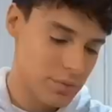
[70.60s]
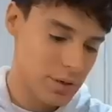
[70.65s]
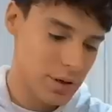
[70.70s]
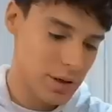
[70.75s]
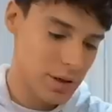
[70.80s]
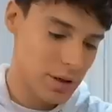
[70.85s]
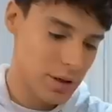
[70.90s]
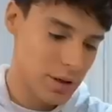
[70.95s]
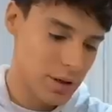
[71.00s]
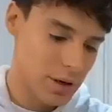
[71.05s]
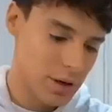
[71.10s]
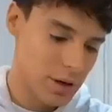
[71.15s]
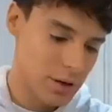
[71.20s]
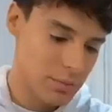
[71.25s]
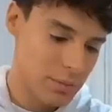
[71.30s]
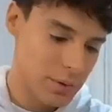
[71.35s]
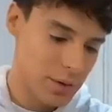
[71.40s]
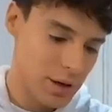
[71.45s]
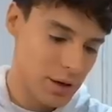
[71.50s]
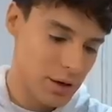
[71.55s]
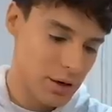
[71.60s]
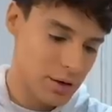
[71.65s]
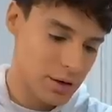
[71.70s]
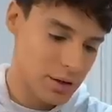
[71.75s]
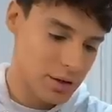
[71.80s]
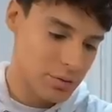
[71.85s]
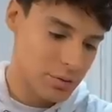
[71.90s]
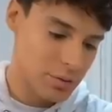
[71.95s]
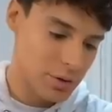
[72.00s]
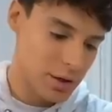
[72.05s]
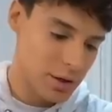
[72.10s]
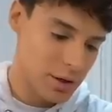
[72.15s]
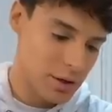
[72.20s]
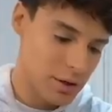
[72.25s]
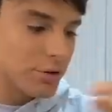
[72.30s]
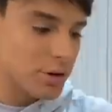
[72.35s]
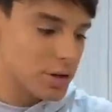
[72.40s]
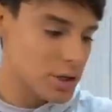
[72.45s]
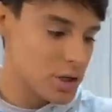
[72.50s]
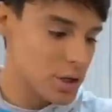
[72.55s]
a little bit here as
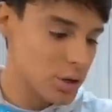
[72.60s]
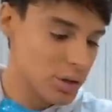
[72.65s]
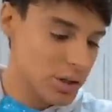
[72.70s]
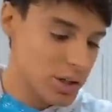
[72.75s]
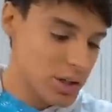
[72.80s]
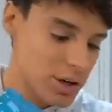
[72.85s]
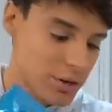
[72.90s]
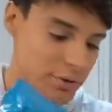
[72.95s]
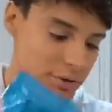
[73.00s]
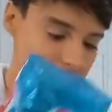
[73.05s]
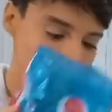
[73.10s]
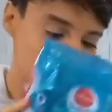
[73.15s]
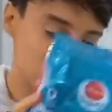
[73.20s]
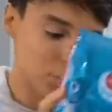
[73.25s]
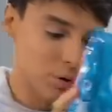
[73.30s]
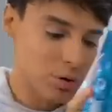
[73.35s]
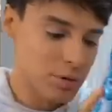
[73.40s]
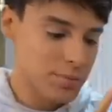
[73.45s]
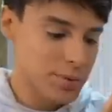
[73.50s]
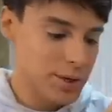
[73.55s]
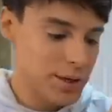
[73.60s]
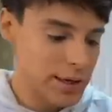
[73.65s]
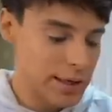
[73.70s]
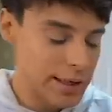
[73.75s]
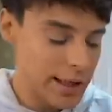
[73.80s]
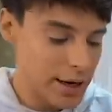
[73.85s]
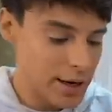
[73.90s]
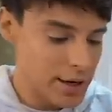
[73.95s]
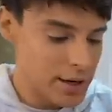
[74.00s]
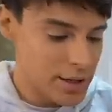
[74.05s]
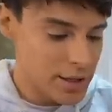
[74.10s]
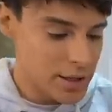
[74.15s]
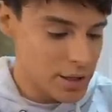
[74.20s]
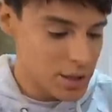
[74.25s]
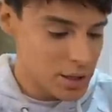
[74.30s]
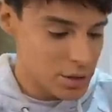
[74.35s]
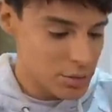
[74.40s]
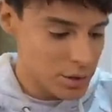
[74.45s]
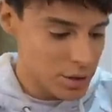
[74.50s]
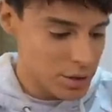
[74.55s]
well. The only difference will be that in
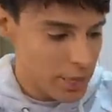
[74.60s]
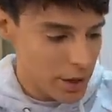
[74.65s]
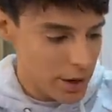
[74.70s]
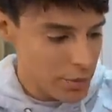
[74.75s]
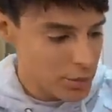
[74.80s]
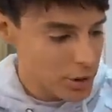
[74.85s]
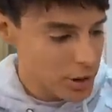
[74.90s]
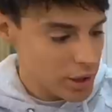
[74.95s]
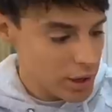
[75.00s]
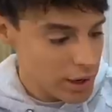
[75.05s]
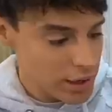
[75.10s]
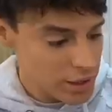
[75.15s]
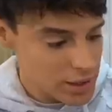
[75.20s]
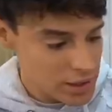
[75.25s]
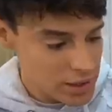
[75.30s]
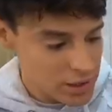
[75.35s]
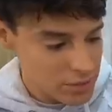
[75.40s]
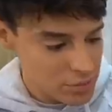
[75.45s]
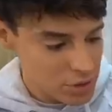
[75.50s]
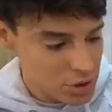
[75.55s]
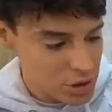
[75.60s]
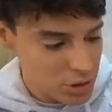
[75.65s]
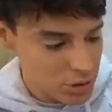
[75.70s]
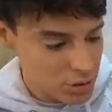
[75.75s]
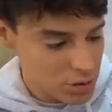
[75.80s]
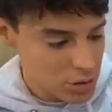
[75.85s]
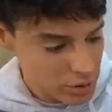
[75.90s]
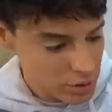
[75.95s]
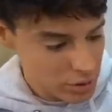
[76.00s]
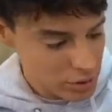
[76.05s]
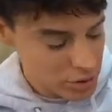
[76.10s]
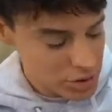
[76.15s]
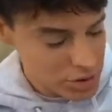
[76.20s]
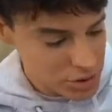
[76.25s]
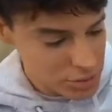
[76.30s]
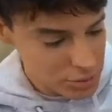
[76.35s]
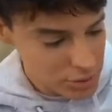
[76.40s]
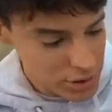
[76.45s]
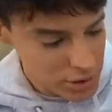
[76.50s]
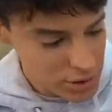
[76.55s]
this one, I'm gonna add some sugar or
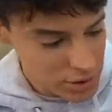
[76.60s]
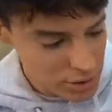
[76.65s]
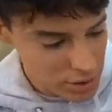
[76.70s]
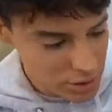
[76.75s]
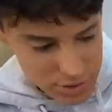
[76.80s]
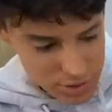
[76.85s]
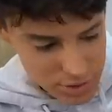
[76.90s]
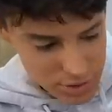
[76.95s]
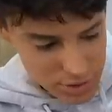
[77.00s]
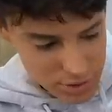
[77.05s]
sweetener.